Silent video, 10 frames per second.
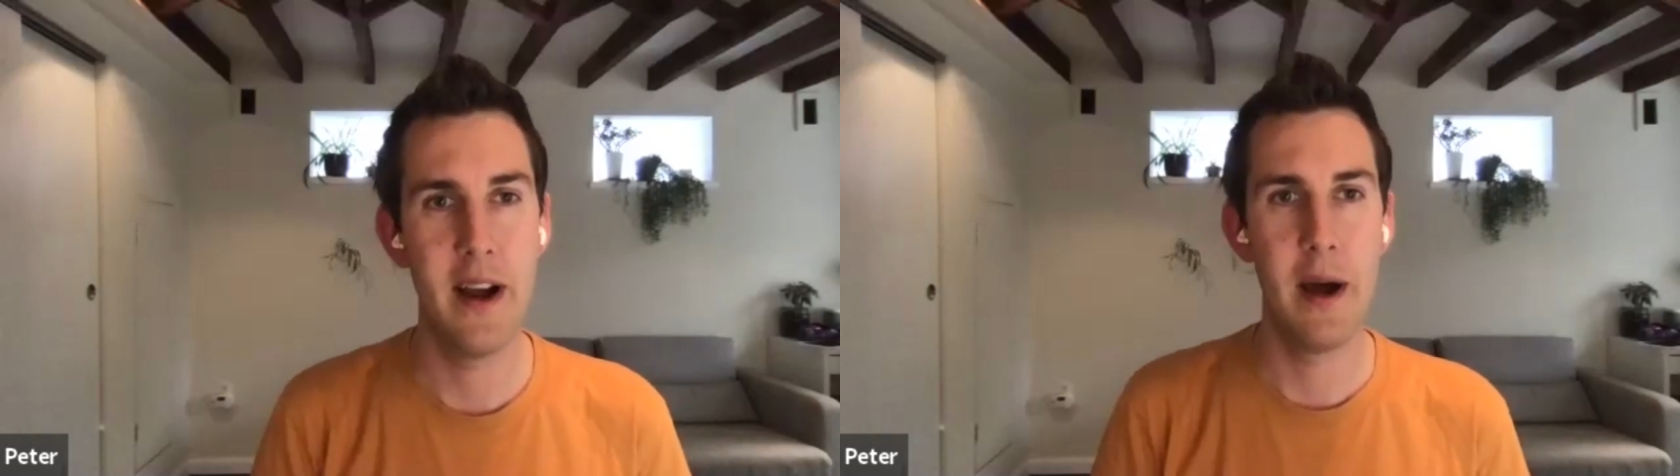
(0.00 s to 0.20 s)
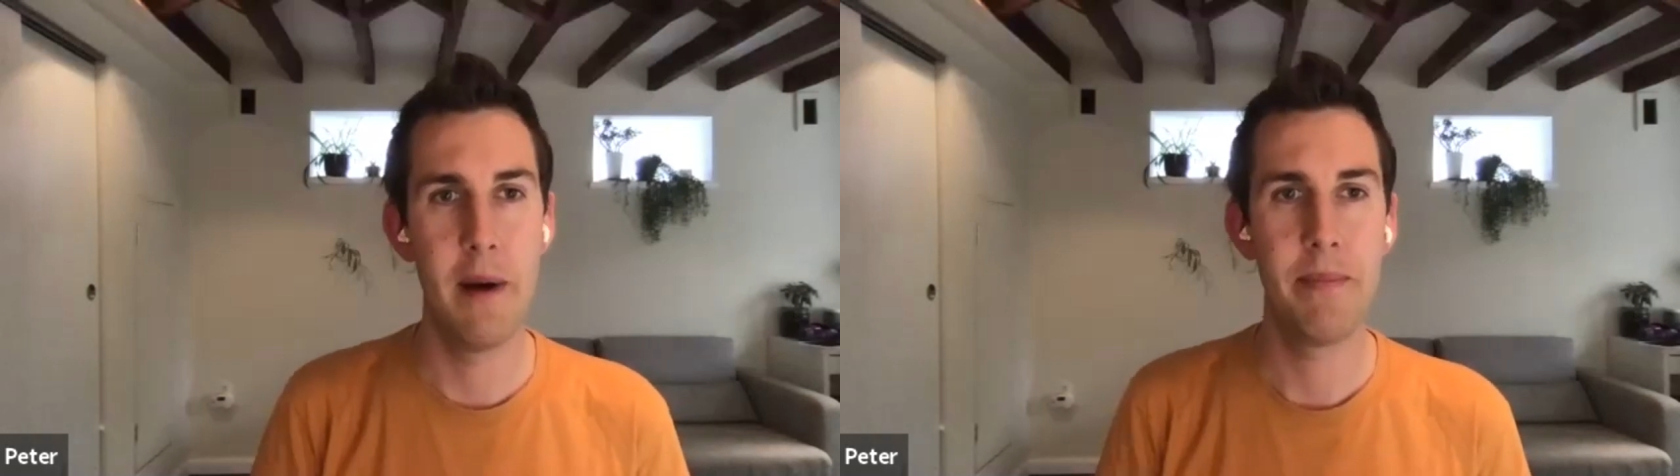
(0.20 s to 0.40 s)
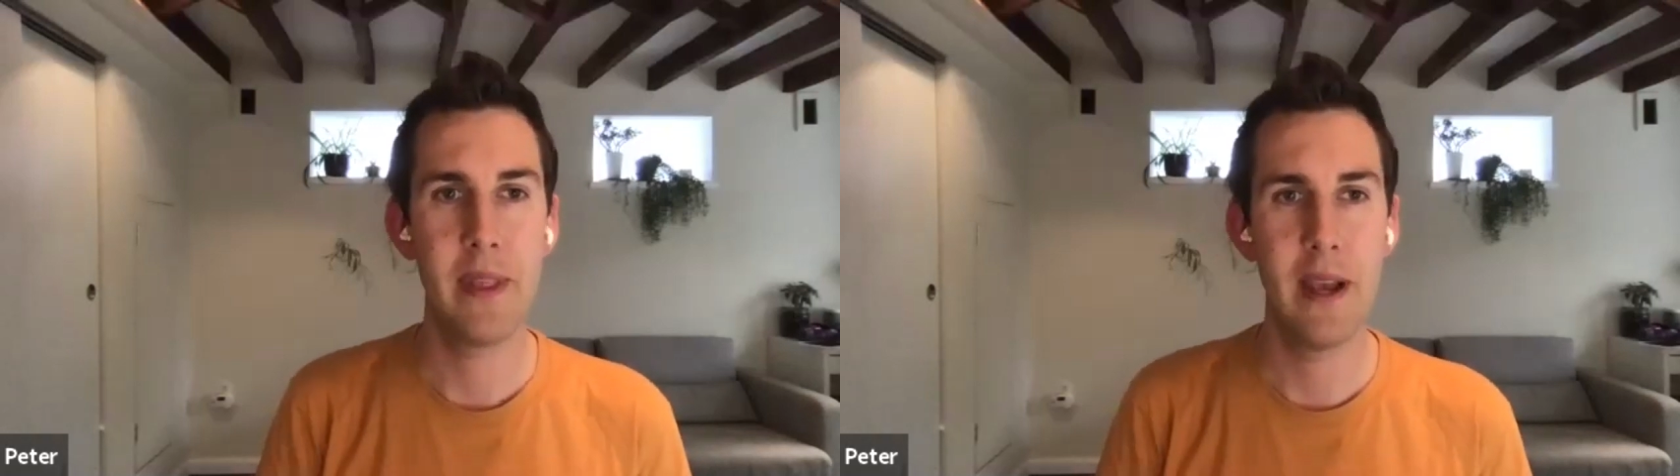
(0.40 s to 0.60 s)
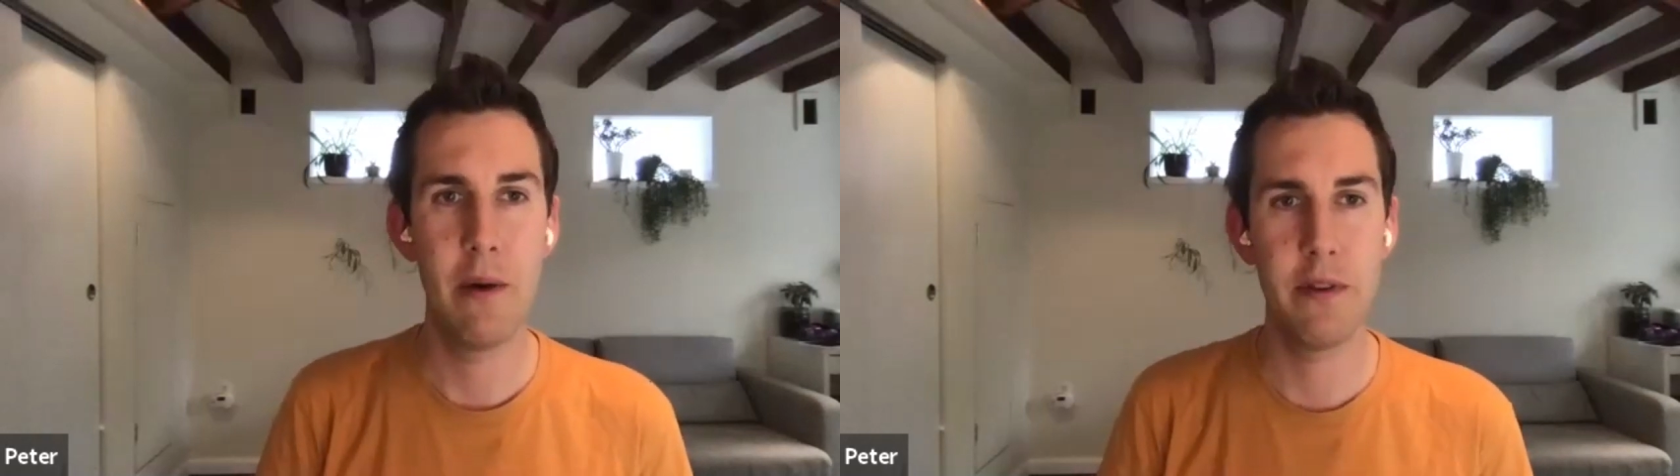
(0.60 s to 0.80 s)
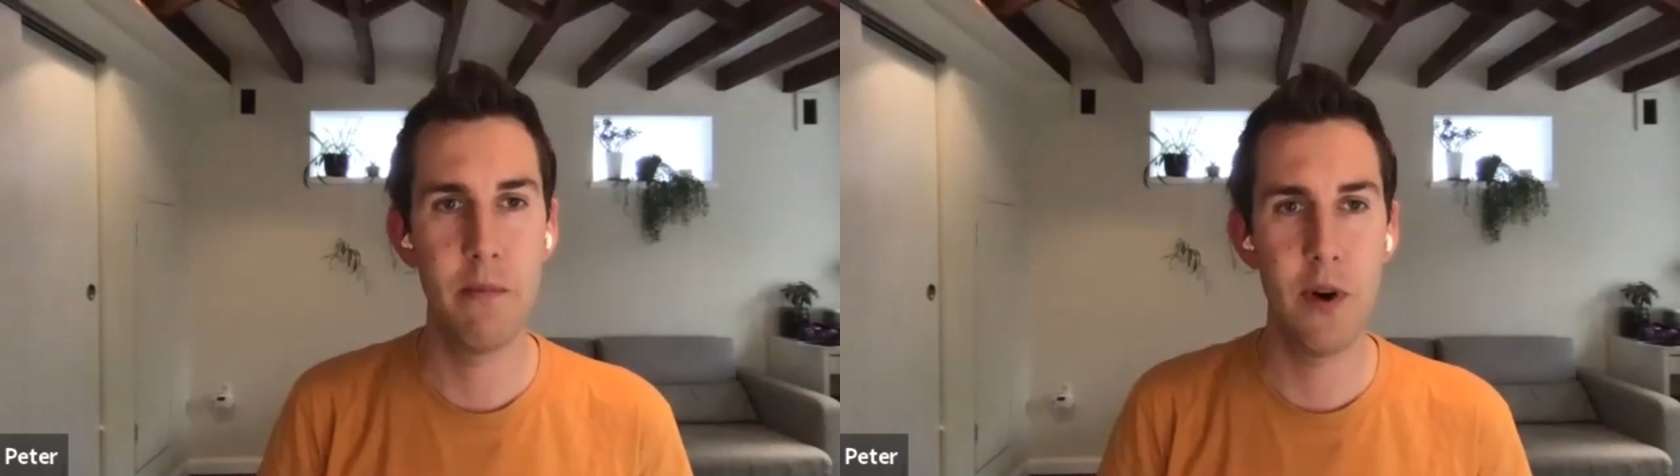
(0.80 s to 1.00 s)
Um, it
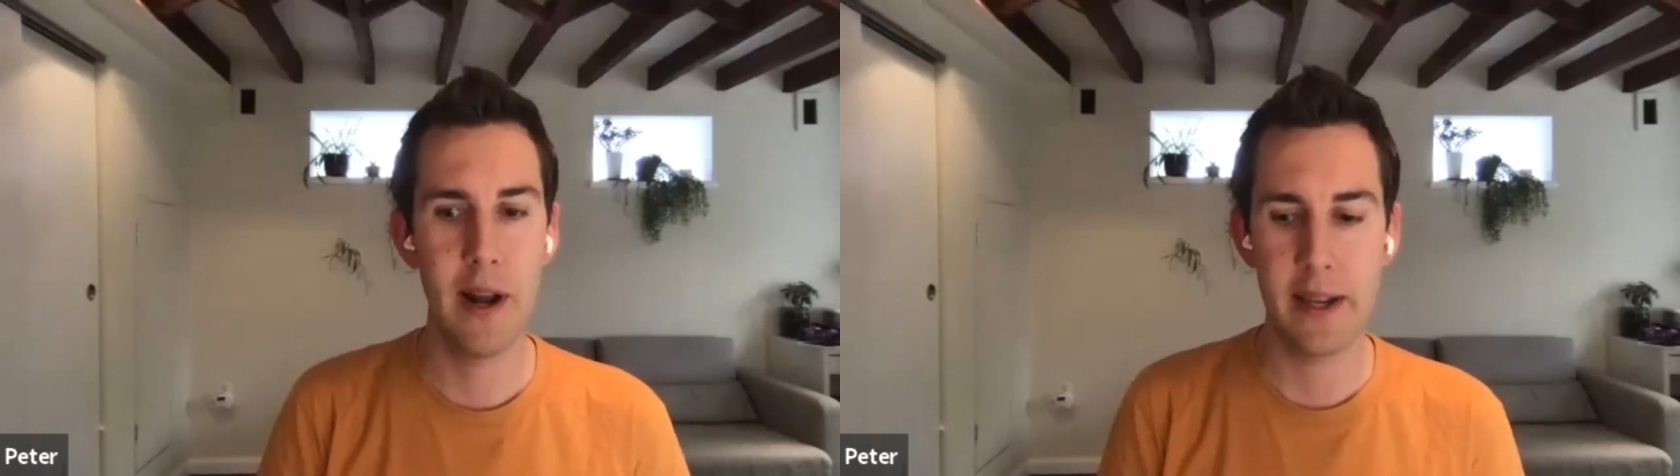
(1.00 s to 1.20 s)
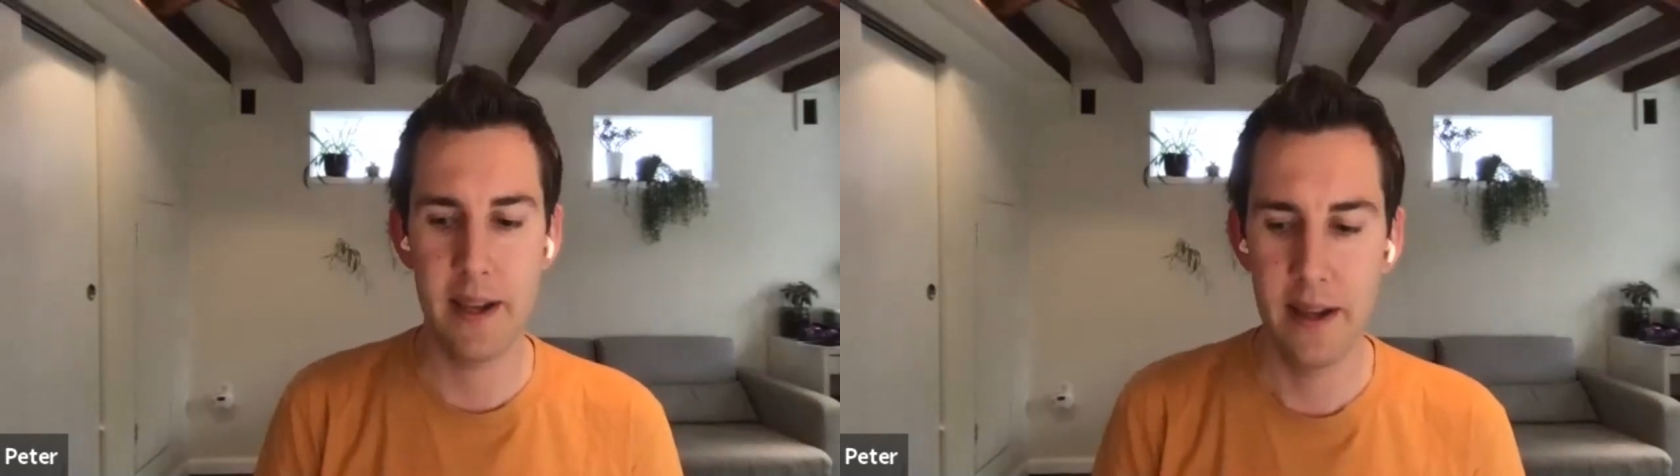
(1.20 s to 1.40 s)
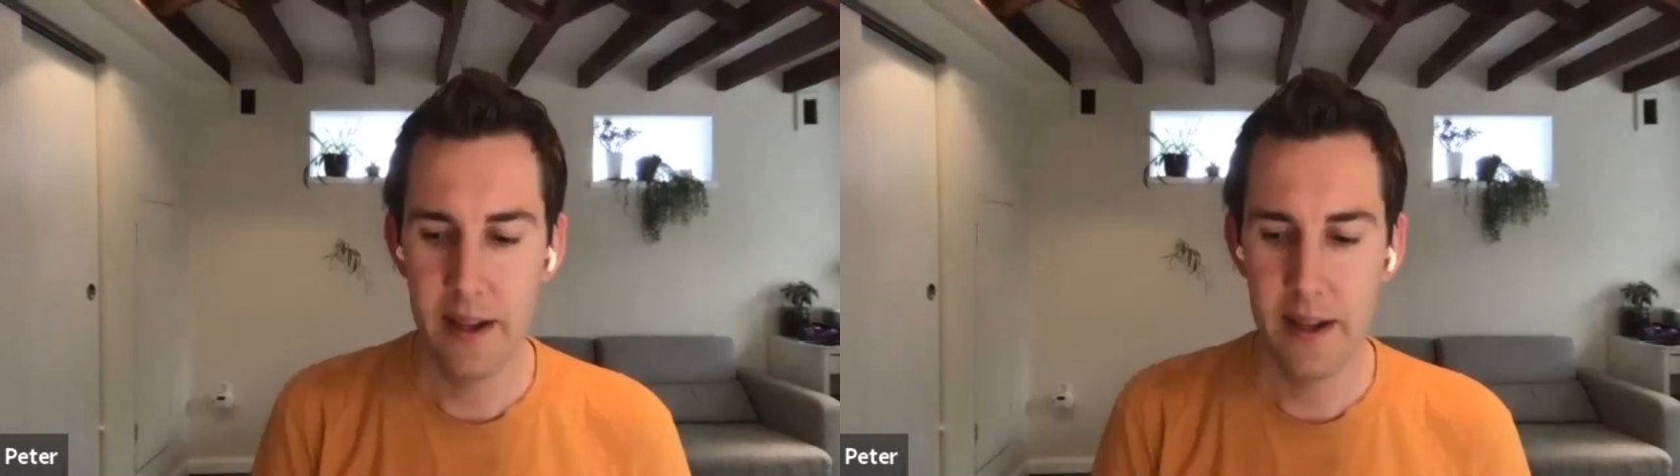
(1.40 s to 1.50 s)
was more like,